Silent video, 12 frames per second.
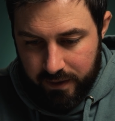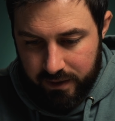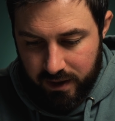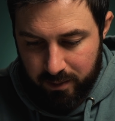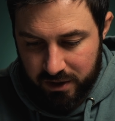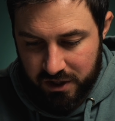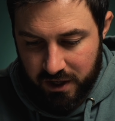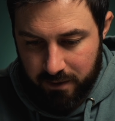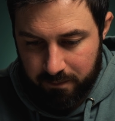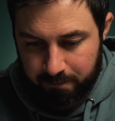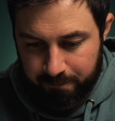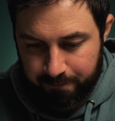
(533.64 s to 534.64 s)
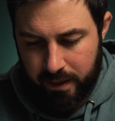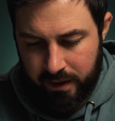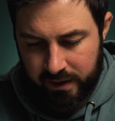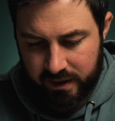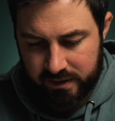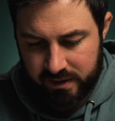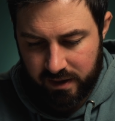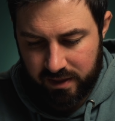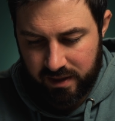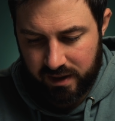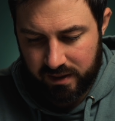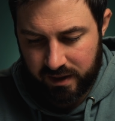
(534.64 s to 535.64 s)
the image in. Okay, so I
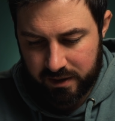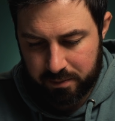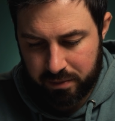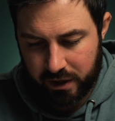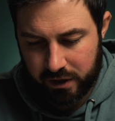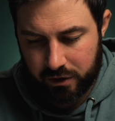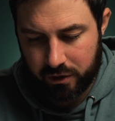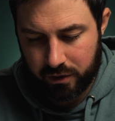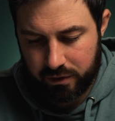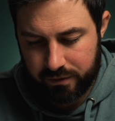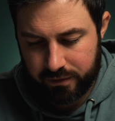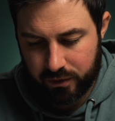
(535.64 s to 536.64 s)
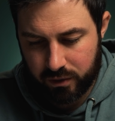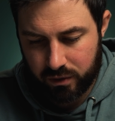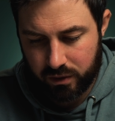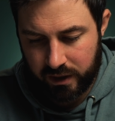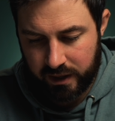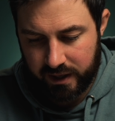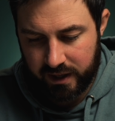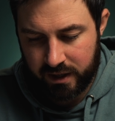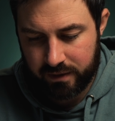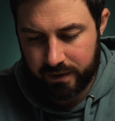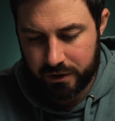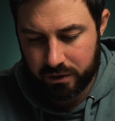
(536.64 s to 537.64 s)
think that's pretty good for uh,
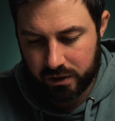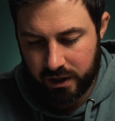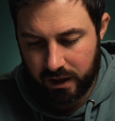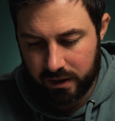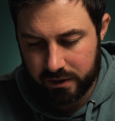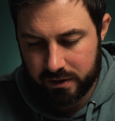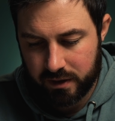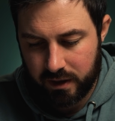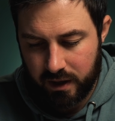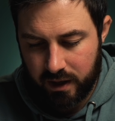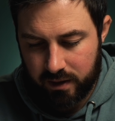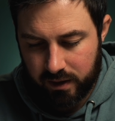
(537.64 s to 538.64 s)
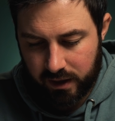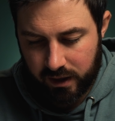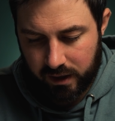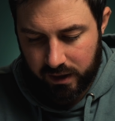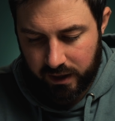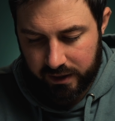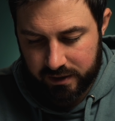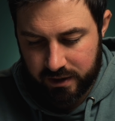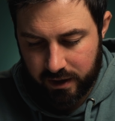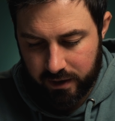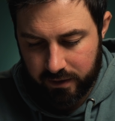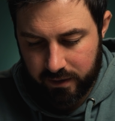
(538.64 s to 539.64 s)
individual colors. Then I'm gonna click
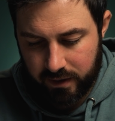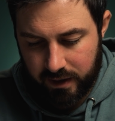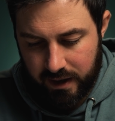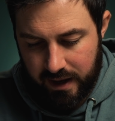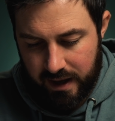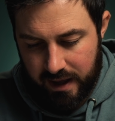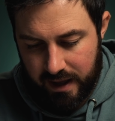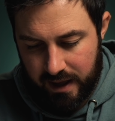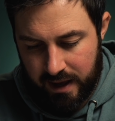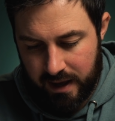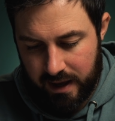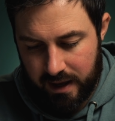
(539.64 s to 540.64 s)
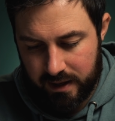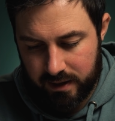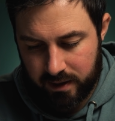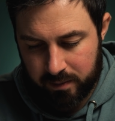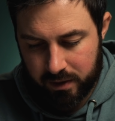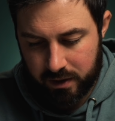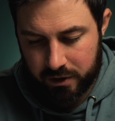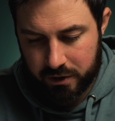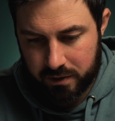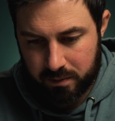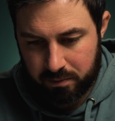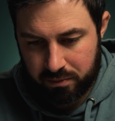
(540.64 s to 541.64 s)
done and I'm gonna just